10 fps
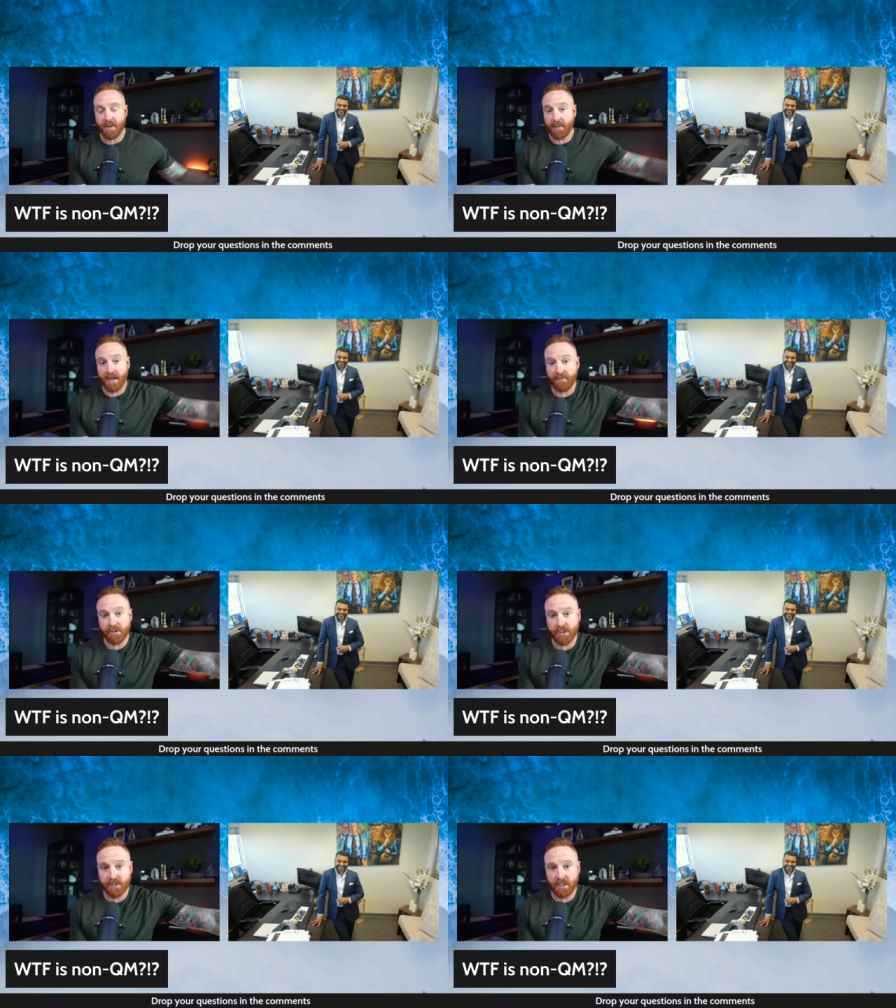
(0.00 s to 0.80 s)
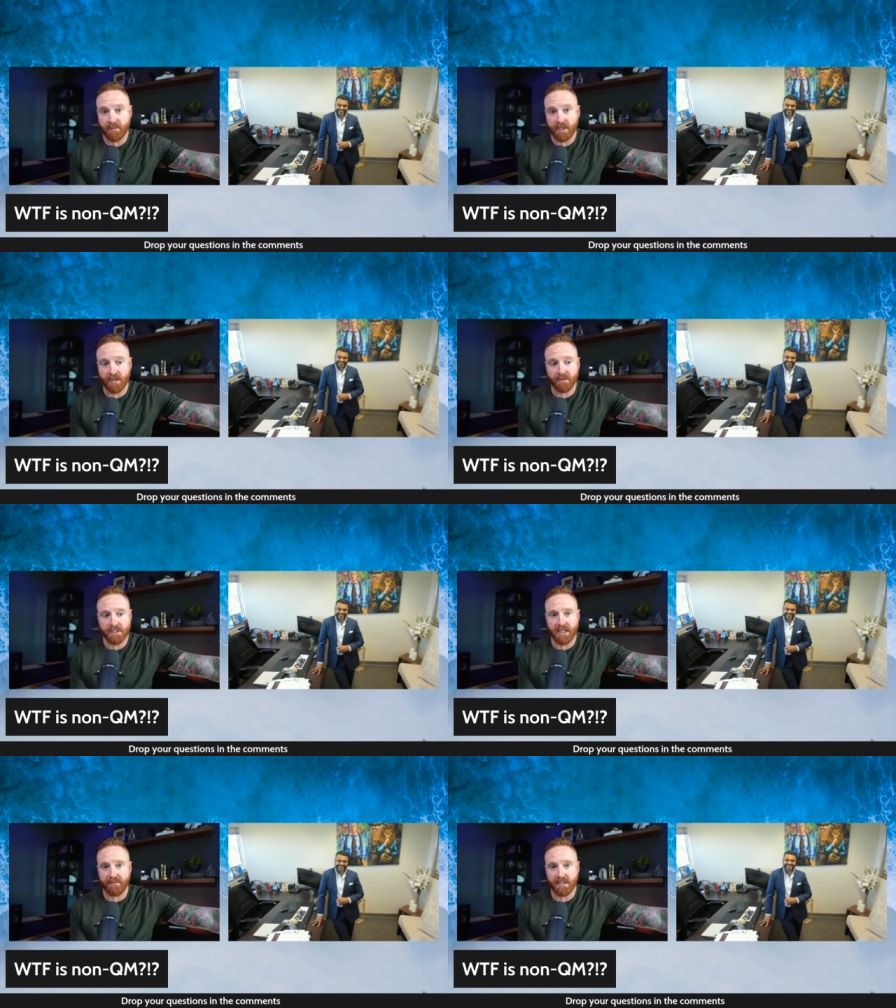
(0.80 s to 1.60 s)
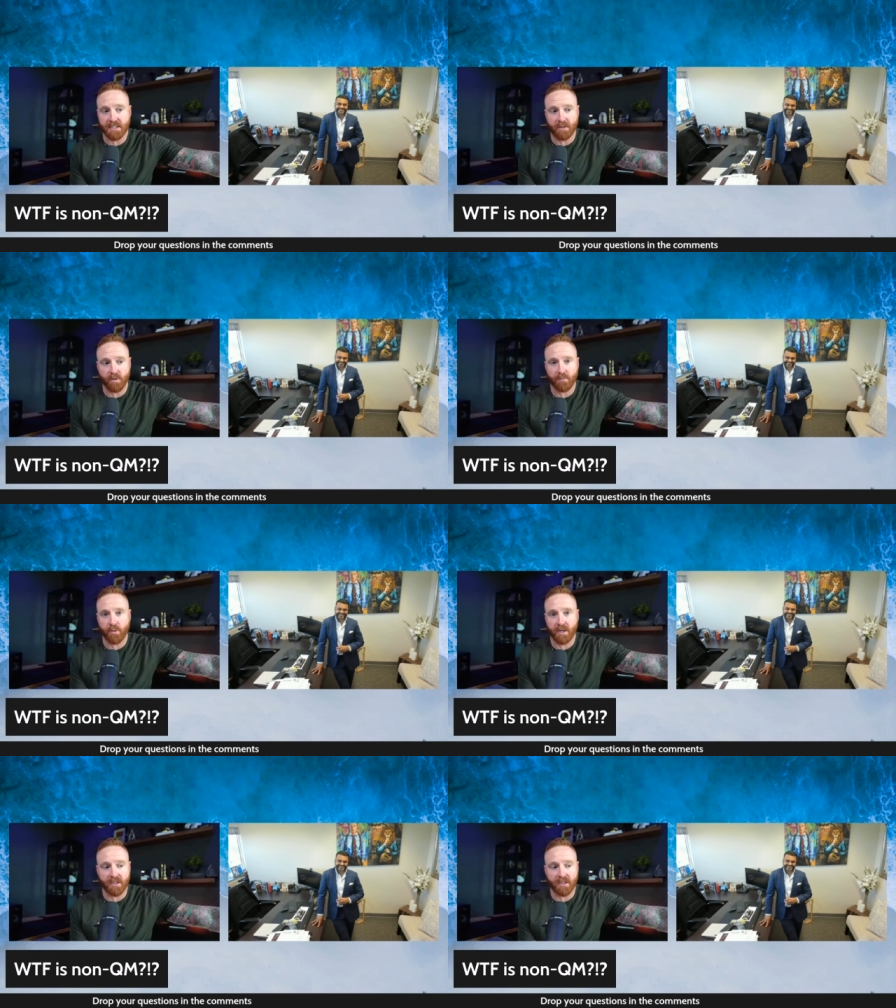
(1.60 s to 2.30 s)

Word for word: maybe they have a shit ton of money in their savings at one point,